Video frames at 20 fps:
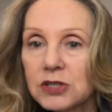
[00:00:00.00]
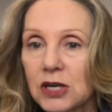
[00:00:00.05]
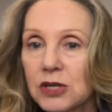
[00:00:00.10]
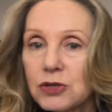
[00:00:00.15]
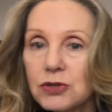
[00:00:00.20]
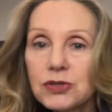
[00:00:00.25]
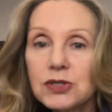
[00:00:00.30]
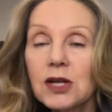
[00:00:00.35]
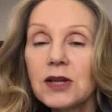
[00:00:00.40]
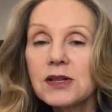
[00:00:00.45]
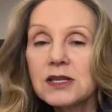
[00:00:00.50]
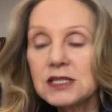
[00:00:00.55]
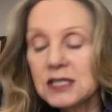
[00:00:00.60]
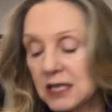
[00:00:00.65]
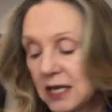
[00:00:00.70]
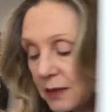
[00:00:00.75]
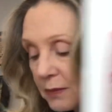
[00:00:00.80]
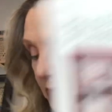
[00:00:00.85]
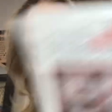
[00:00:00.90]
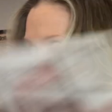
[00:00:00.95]
I used all the
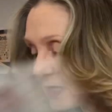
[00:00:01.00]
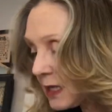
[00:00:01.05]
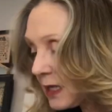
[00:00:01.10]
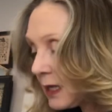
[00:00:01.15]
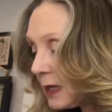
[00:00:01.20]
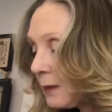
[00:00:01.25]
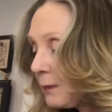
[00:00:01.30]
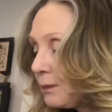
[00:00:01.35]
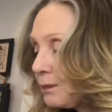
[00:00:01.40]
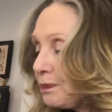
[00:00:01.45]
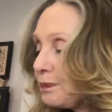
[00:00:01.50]
DMC.